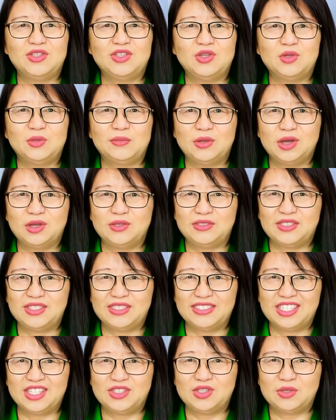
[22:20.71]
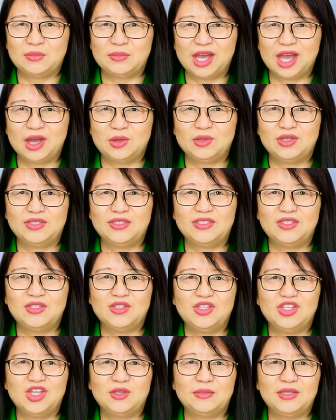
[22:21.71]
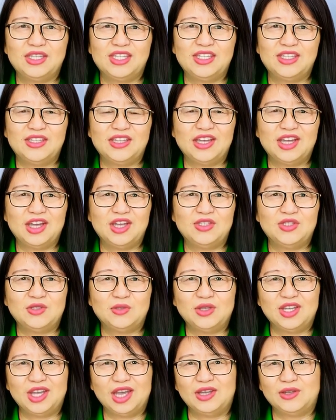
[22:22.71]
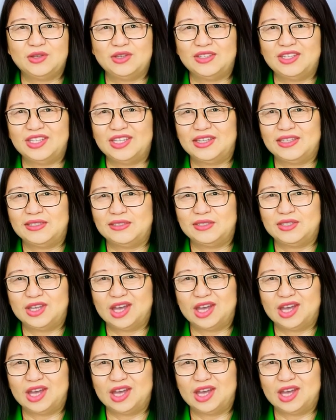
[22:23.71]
To oppose the Central Powers Germany, Austria-Hungary,